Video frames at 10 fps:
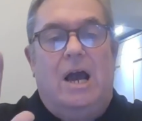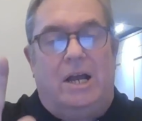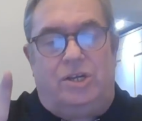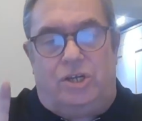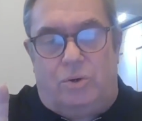
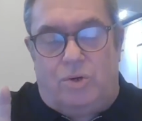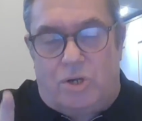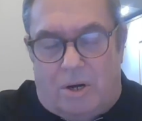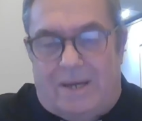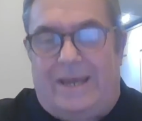I do
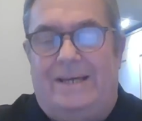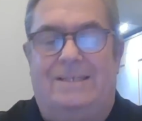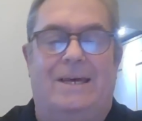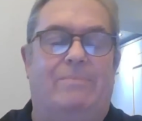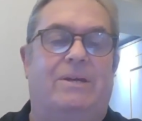not
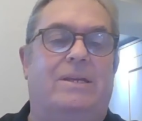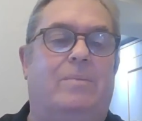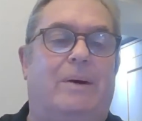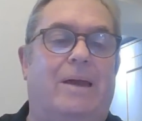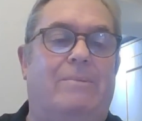accept any
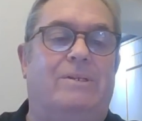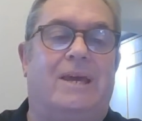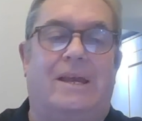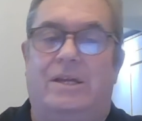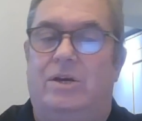payments,
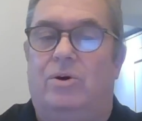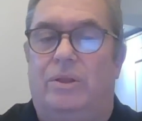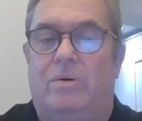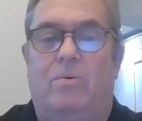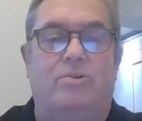any
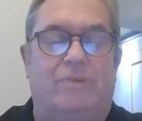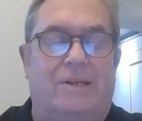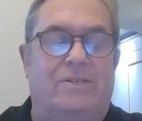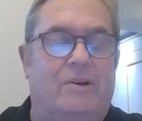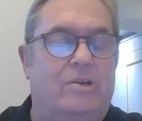other
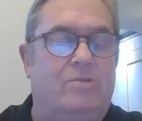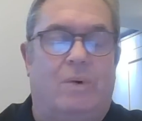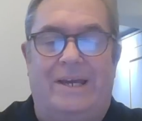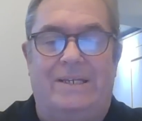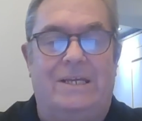transfers
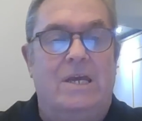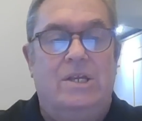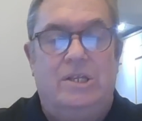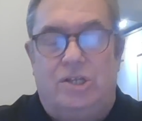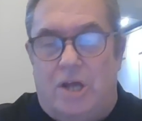ways.
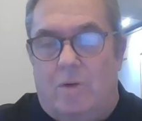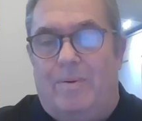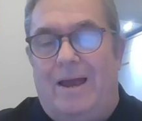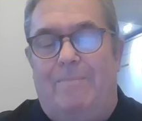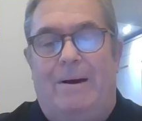There's no
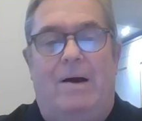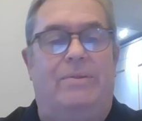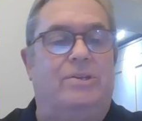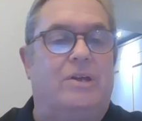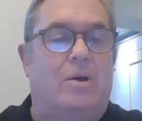PayPal.
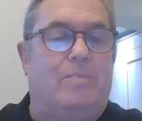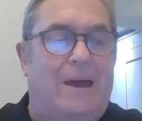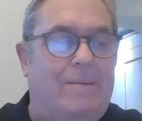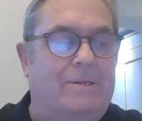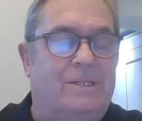There's no
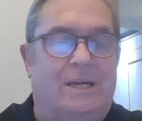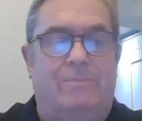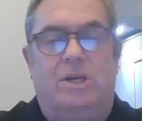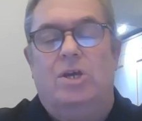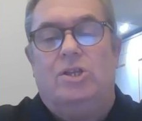payment
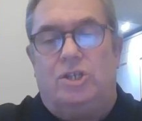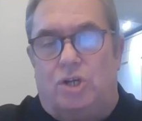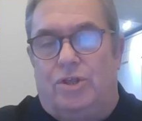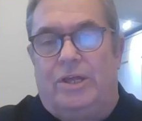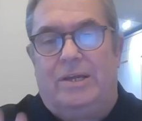schemes. There's
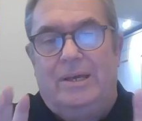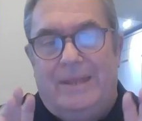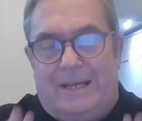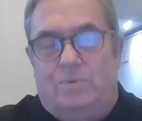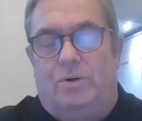nothing.
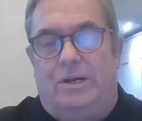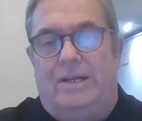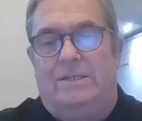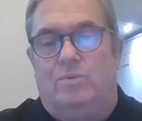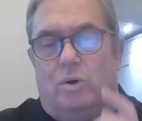That's what it
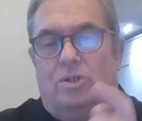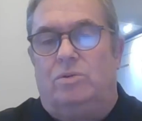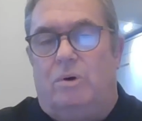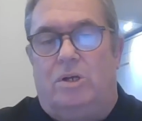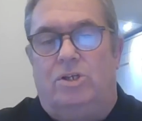is.
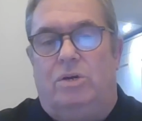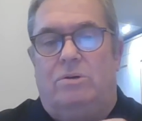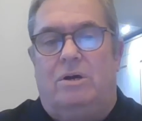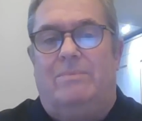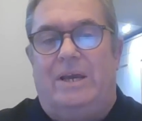One-to-one. You
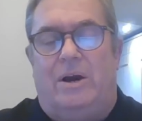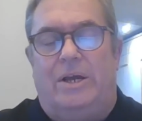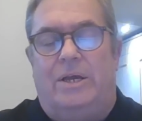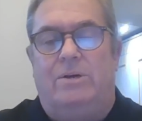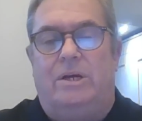know me.
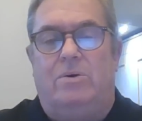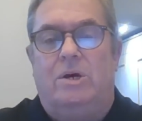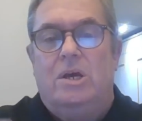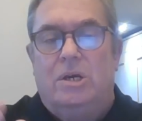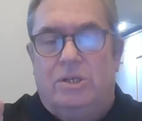I know
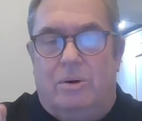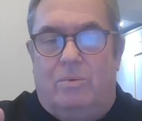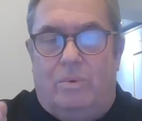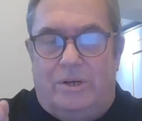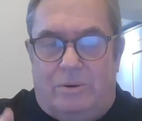you. So
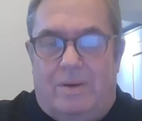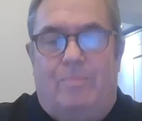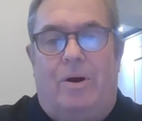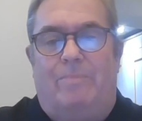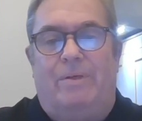we do it
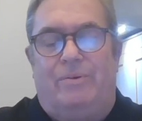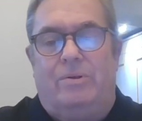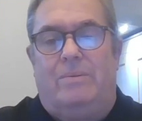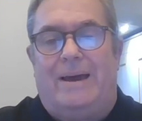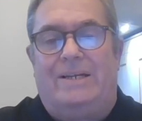properly
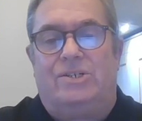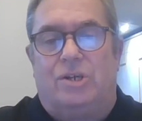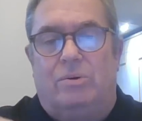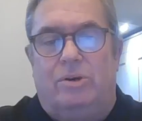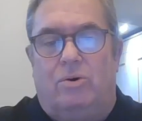through the bank.
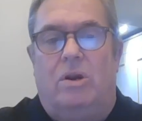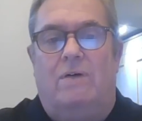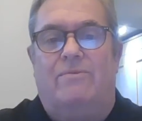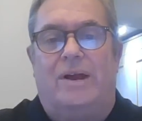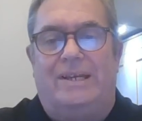So you're all
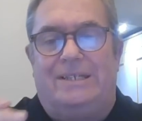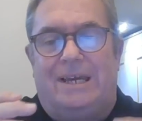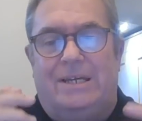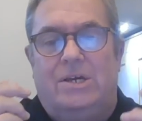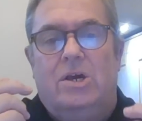over
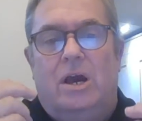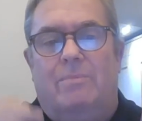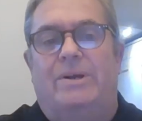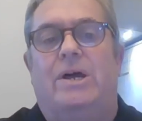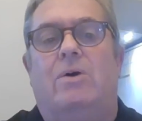18
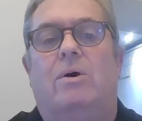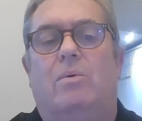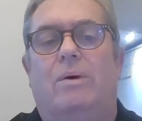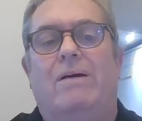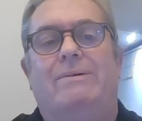and we know
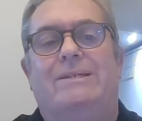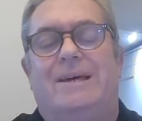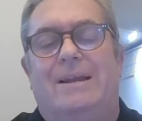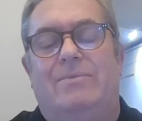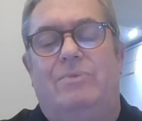where we
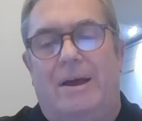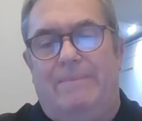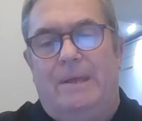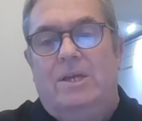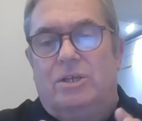stand, right?
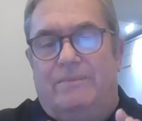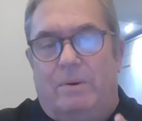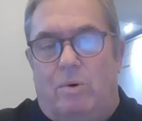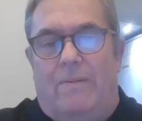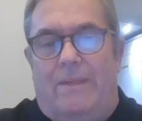So if you
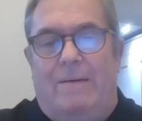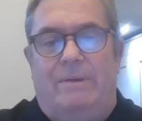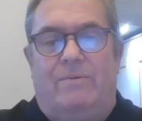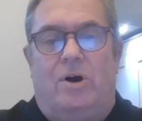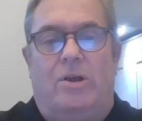want them,
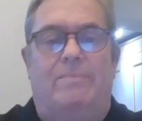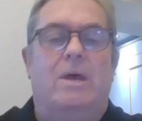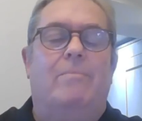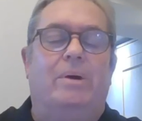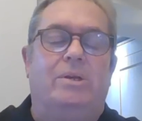you've got them.
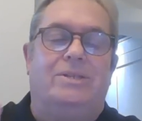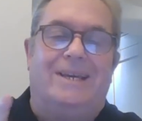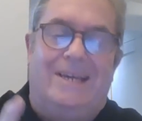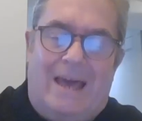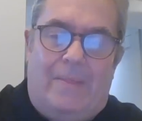But to
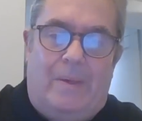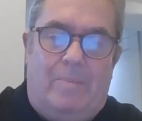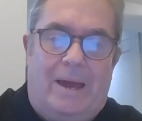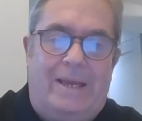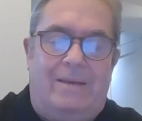get the
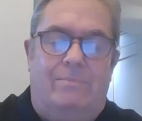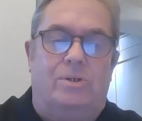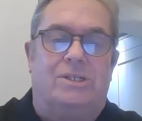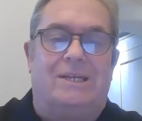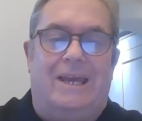bet, you
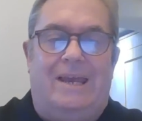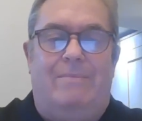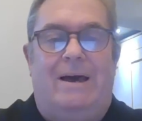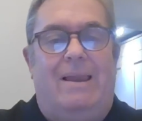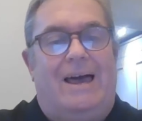must
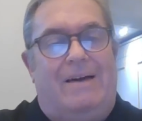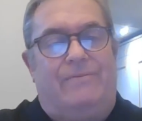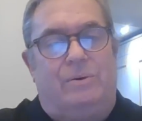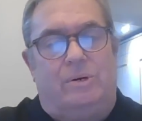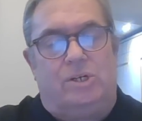email
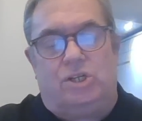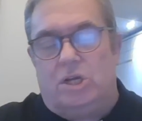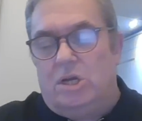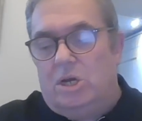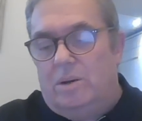afterwards
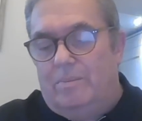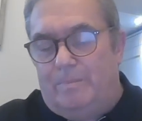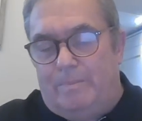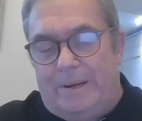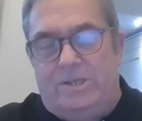
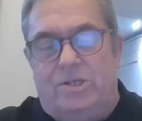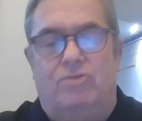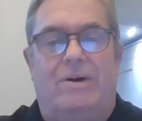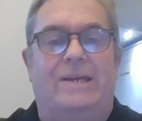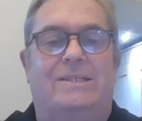
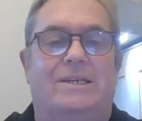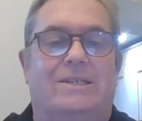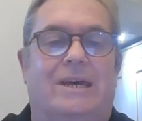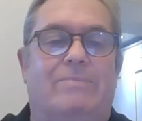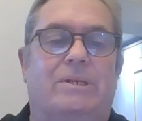
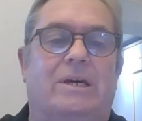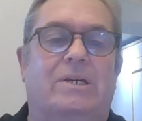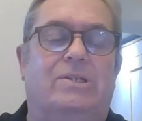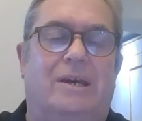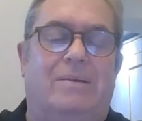
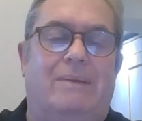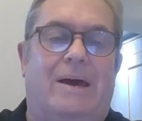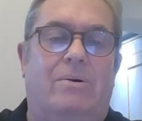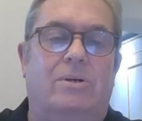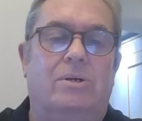
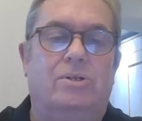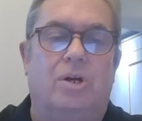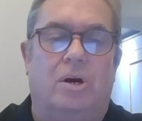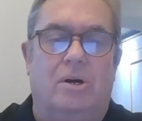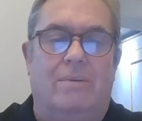
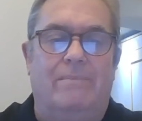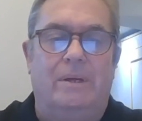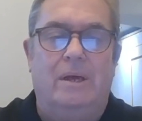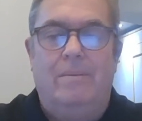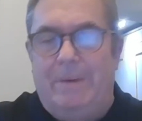petersracingtips@gmail.com.
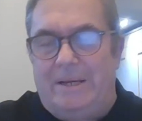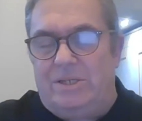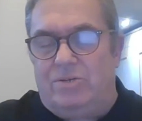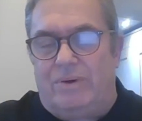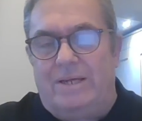
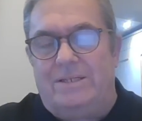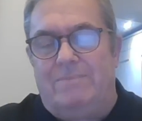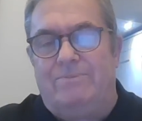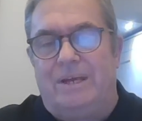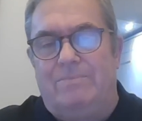
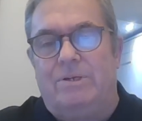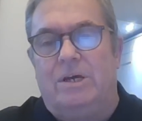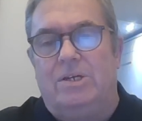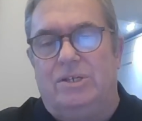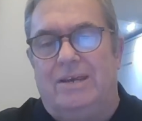
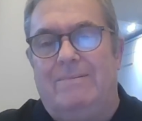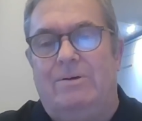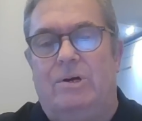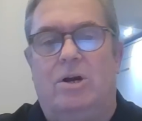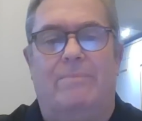
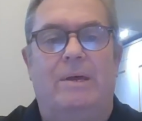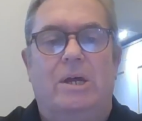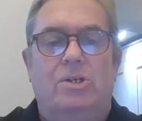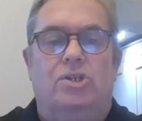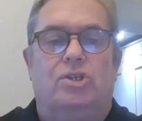petersracingtips@gmail.com.
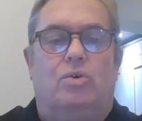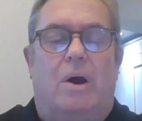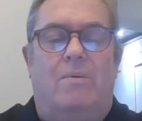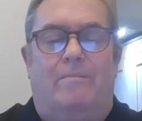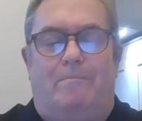Just
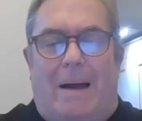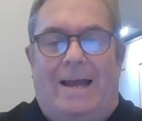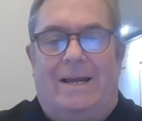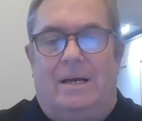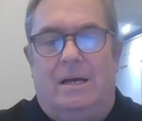quote
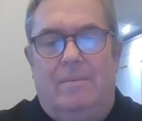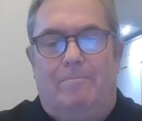bank.